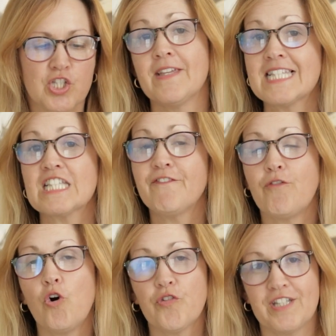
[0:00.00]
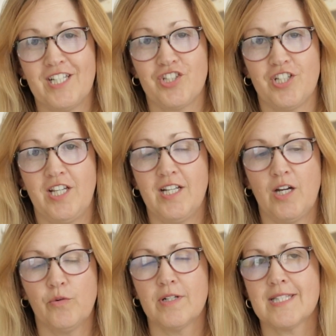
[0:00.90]
This is the 4th edition.
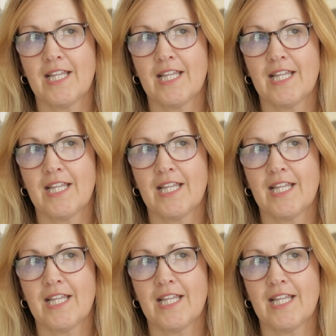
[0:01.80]
I want to